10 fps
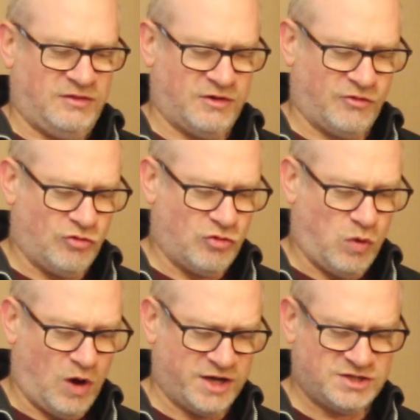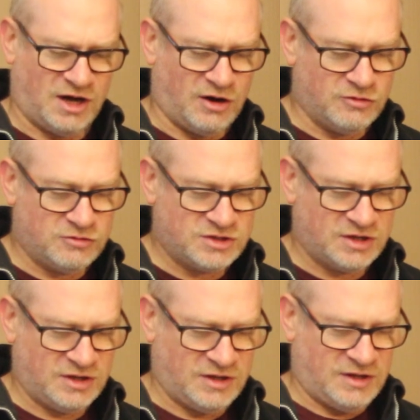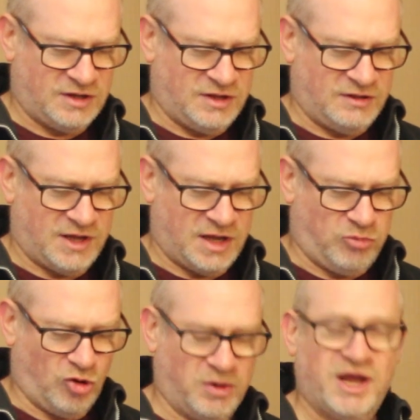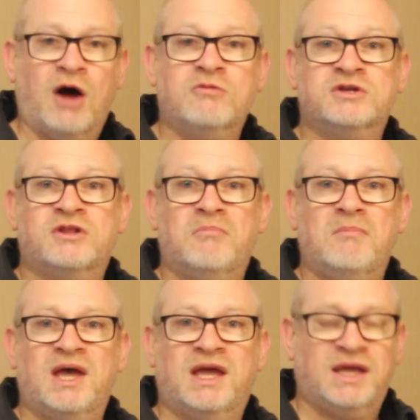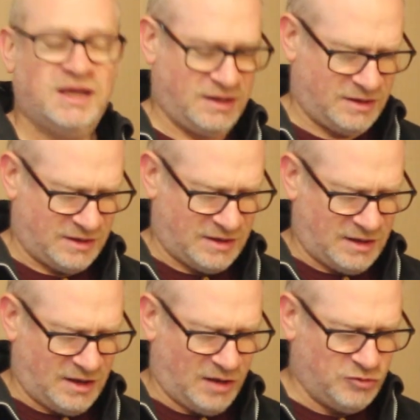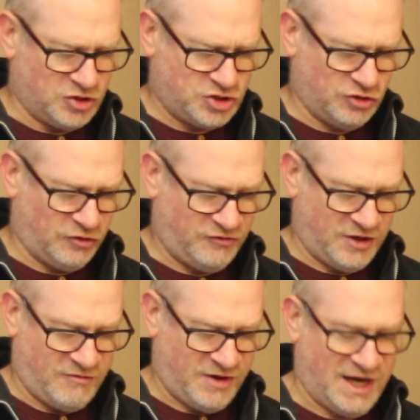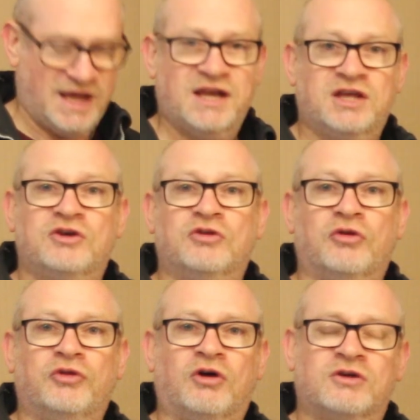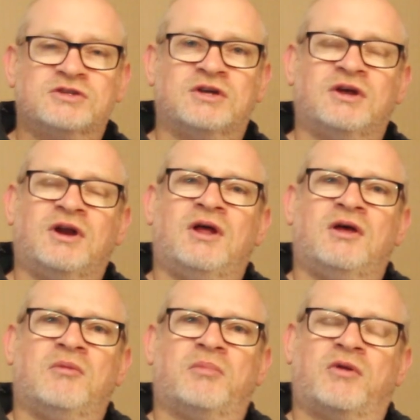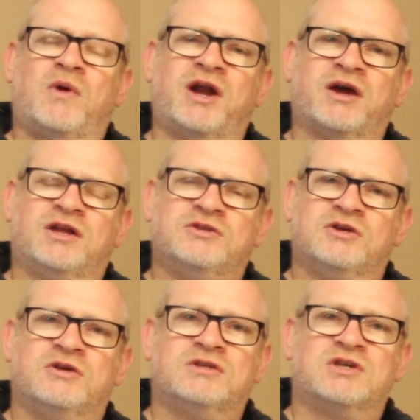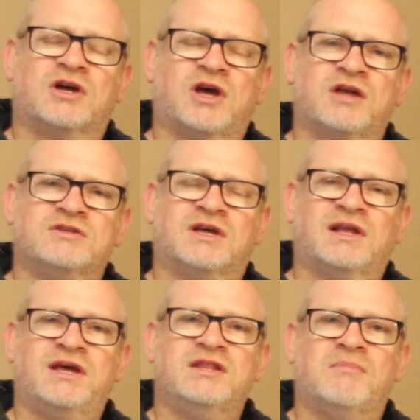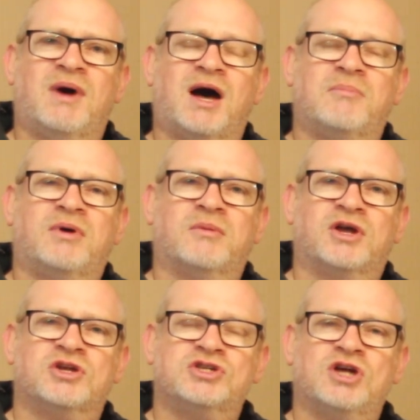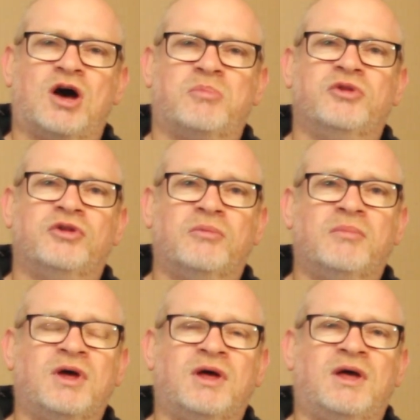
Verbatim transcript: They're all quite old, they're probably older than me. I'm not sure if they're really any good or not, but what I'm going to do is I'm going to clean them up, I'm going to sharpen them,